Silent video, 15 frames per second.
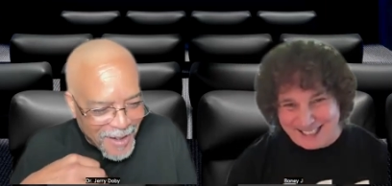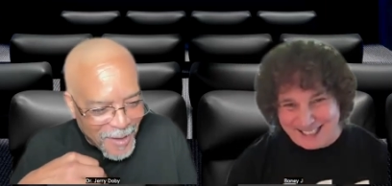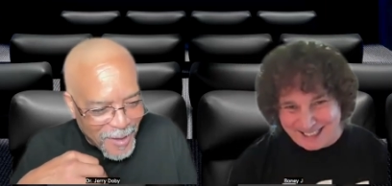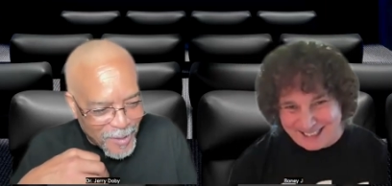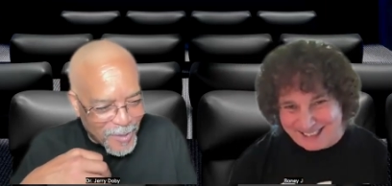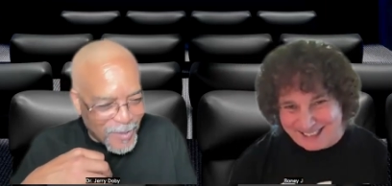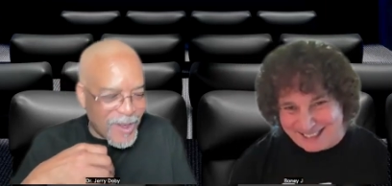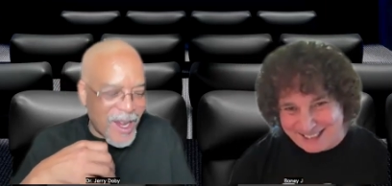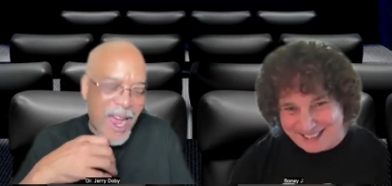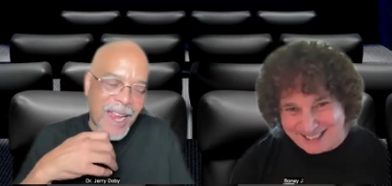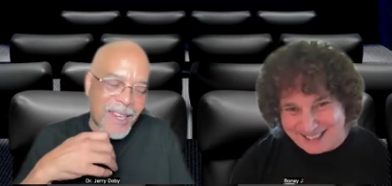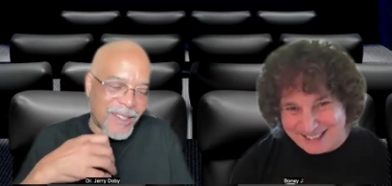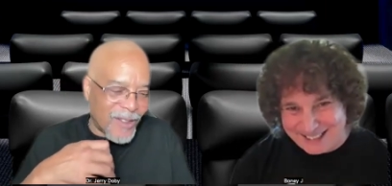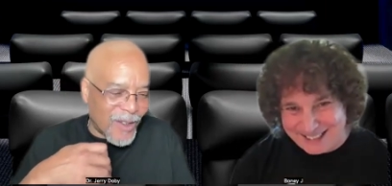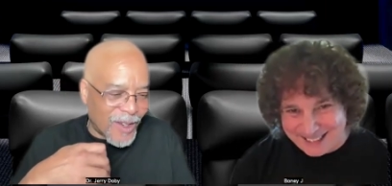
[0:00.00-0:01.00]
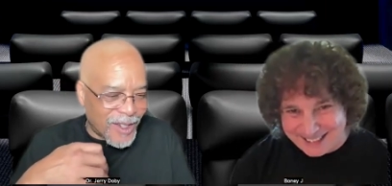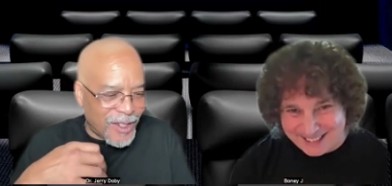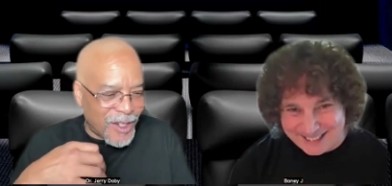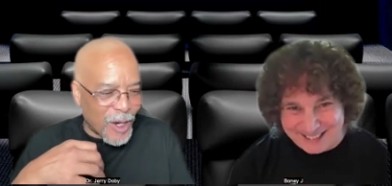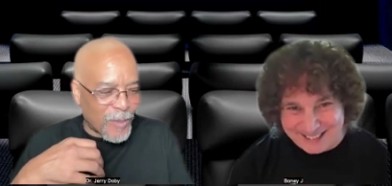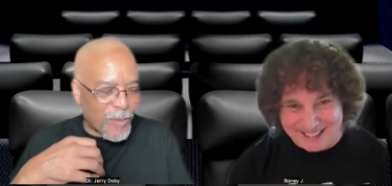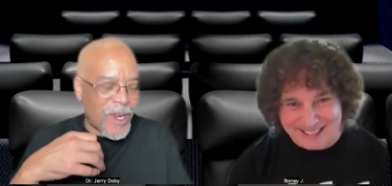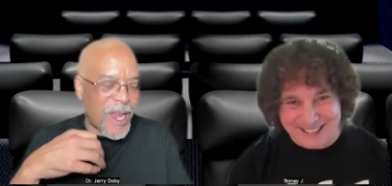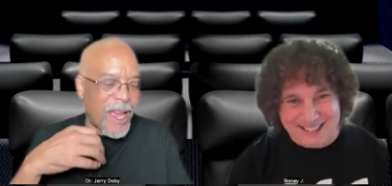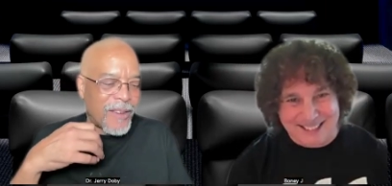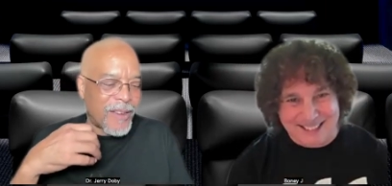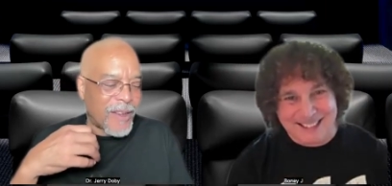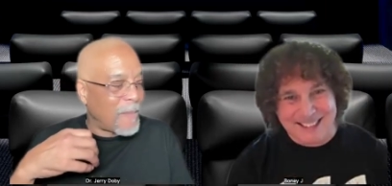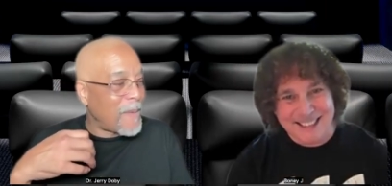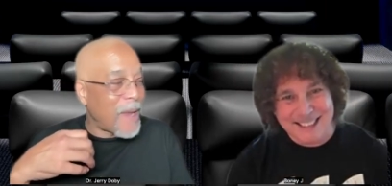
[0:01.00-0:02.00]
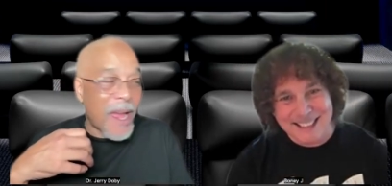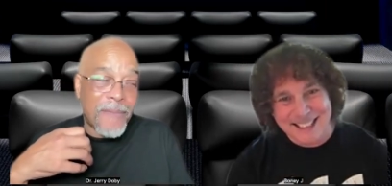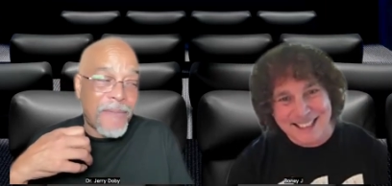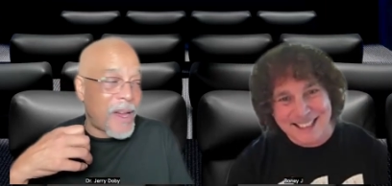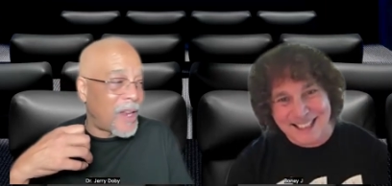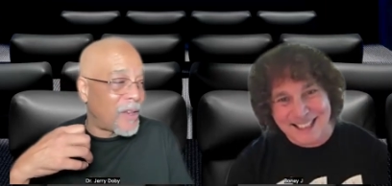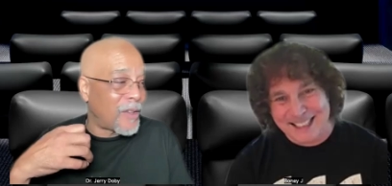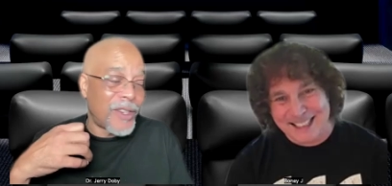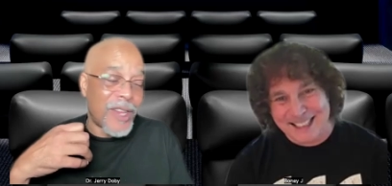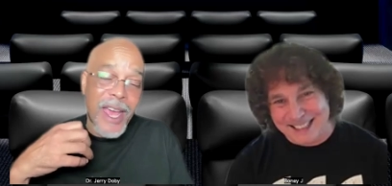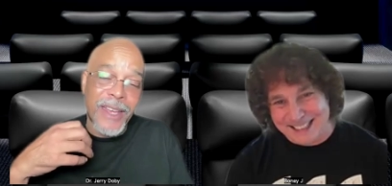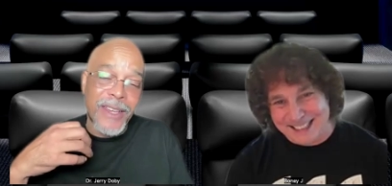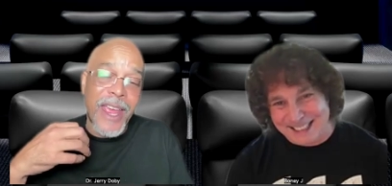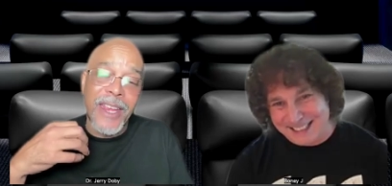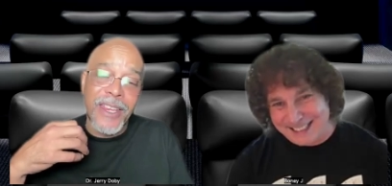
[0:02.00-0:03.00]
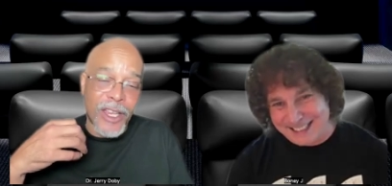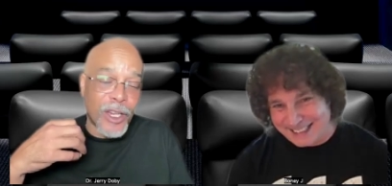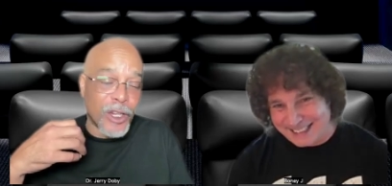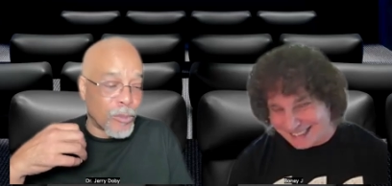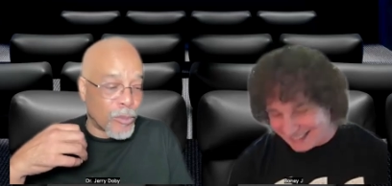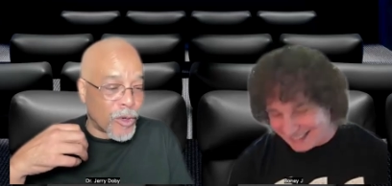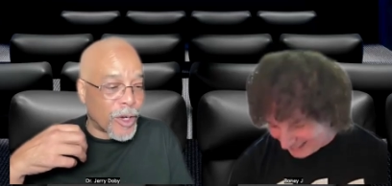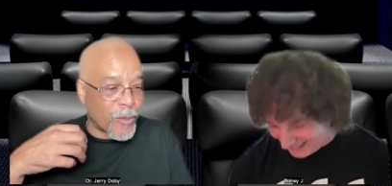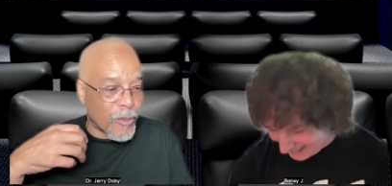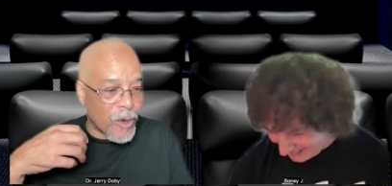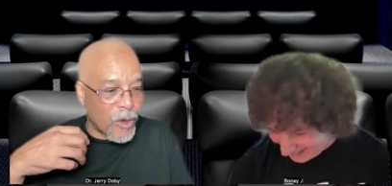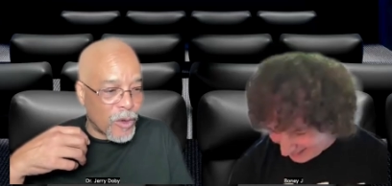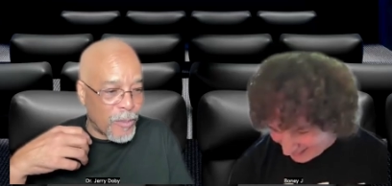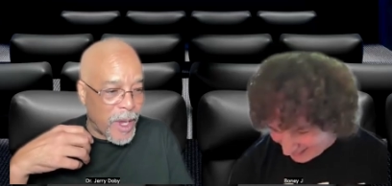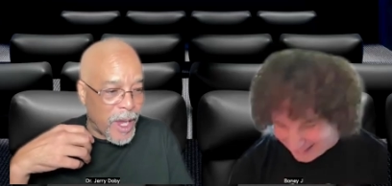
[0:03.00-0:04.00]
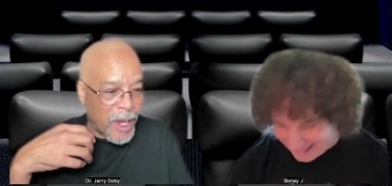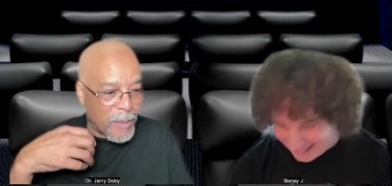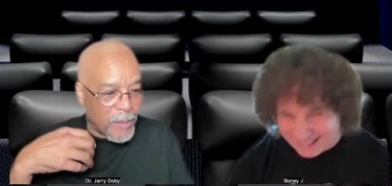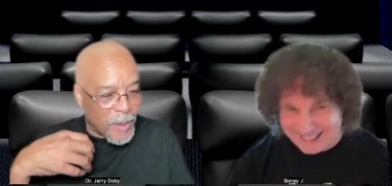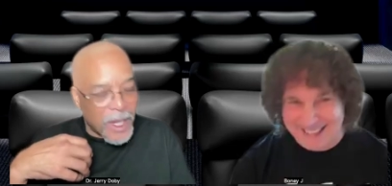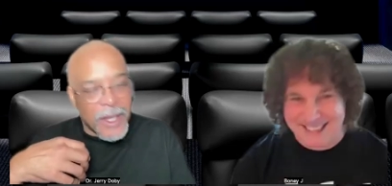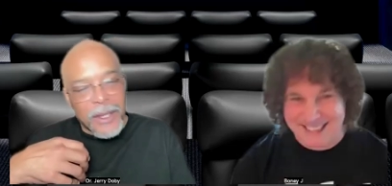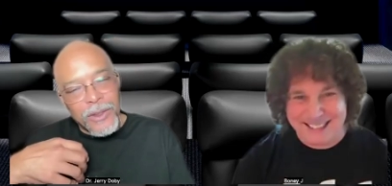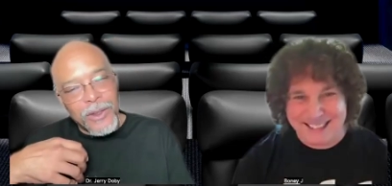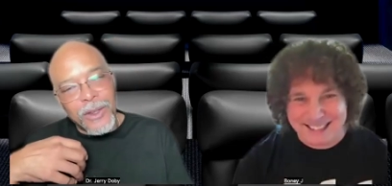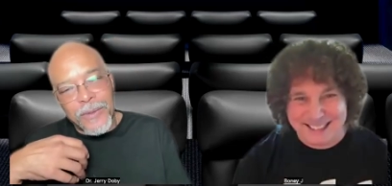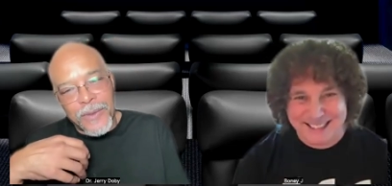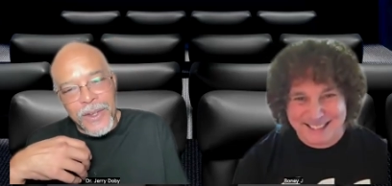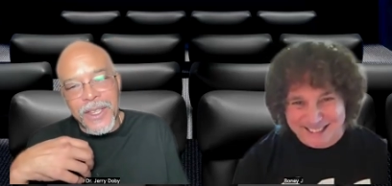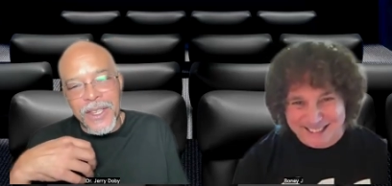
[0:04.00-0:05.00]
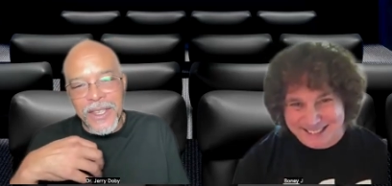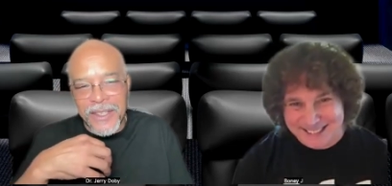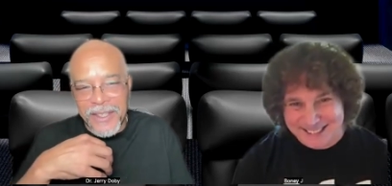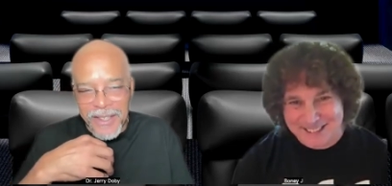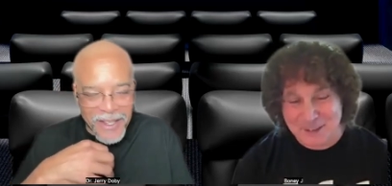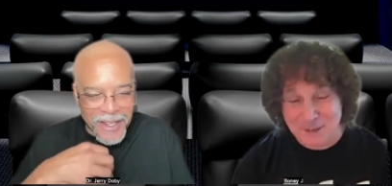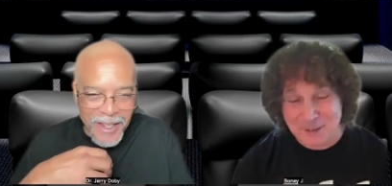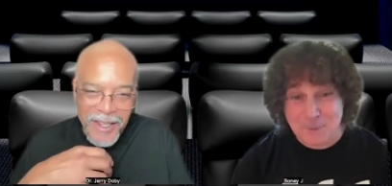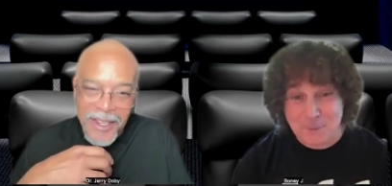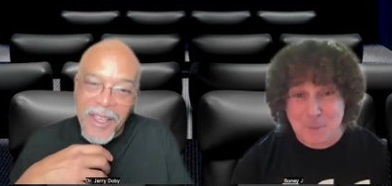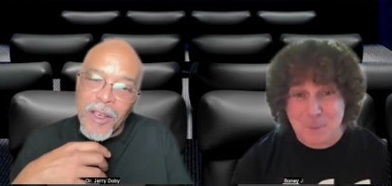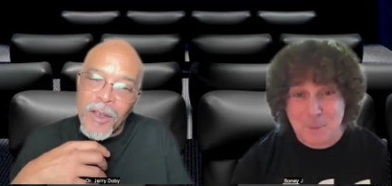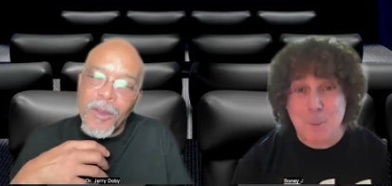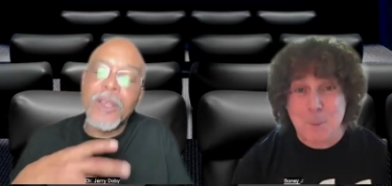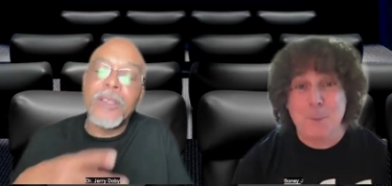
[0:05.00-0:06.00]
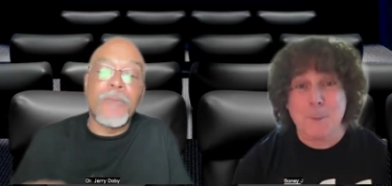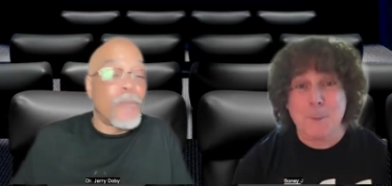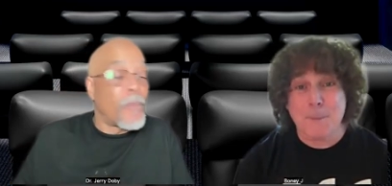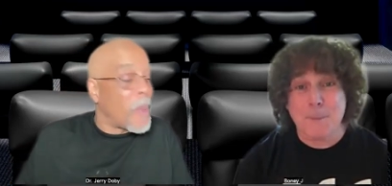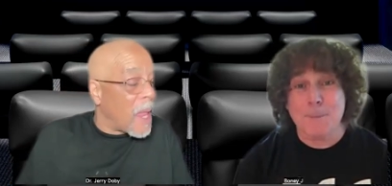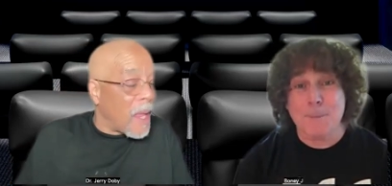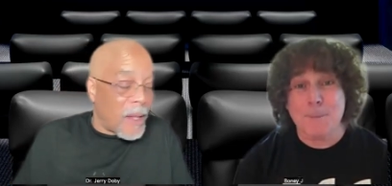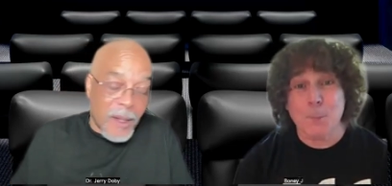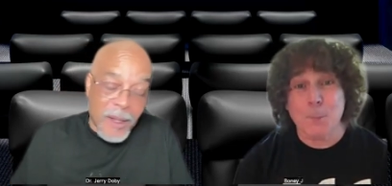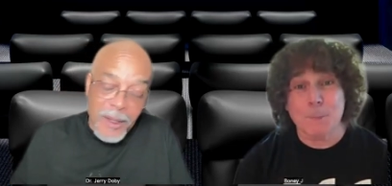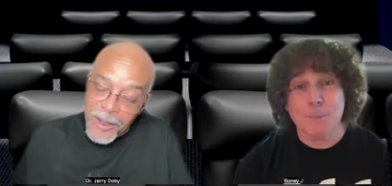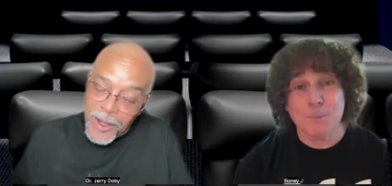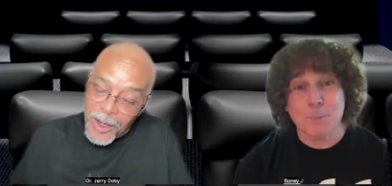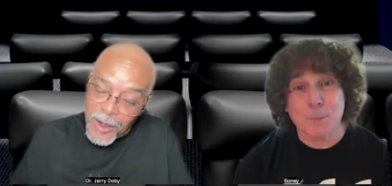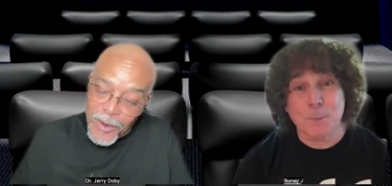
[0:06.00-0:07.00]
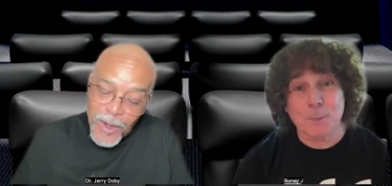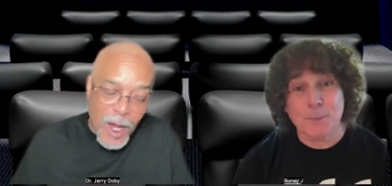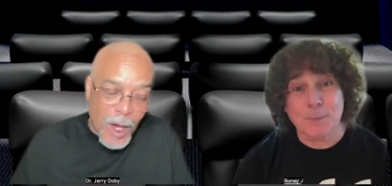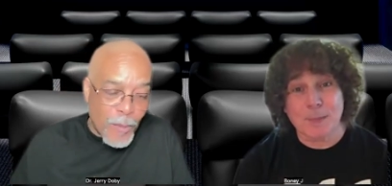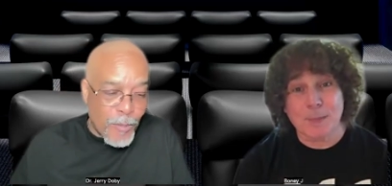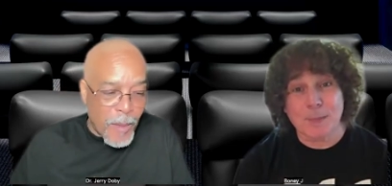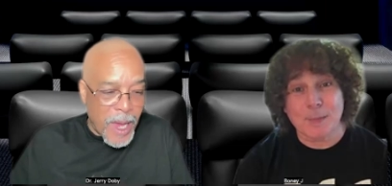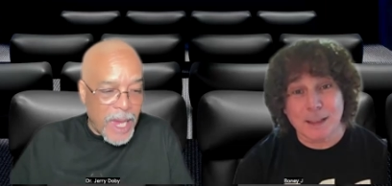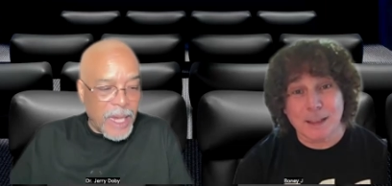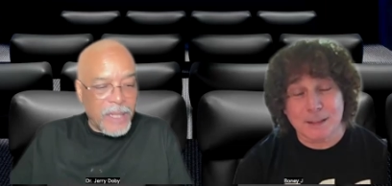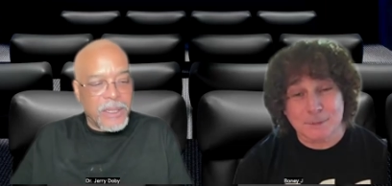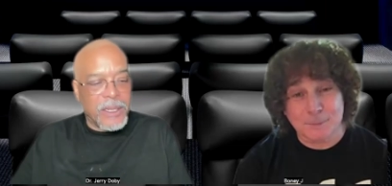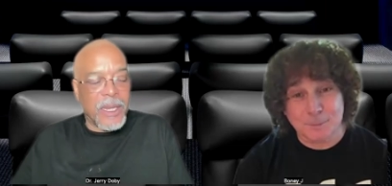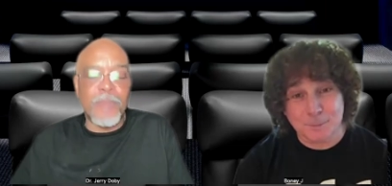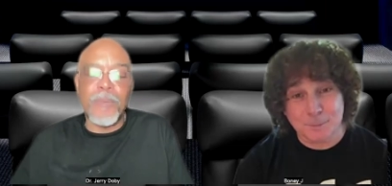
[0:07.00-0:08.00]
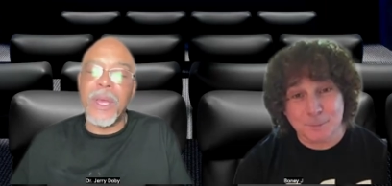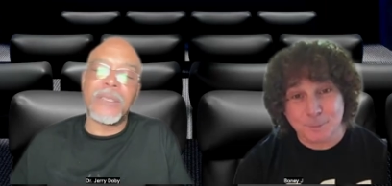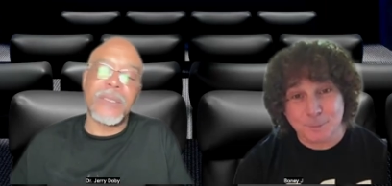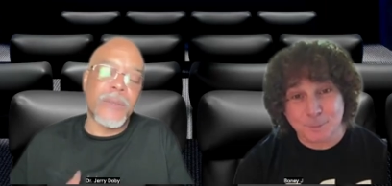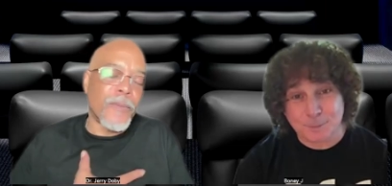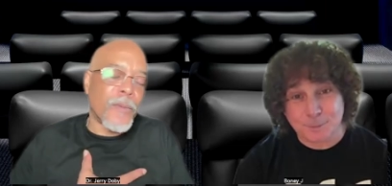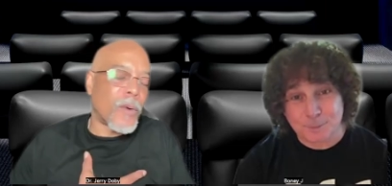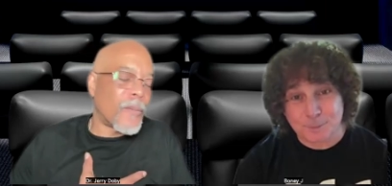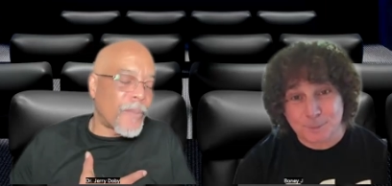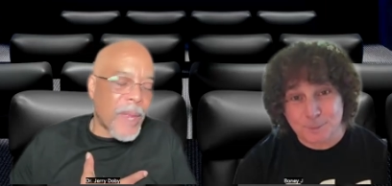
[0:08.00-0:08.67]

Speaker 1: oh, not going to jump down. I'm not following you down that yellow brick road, ma'am. You can forget that. you know, amazing, amazing.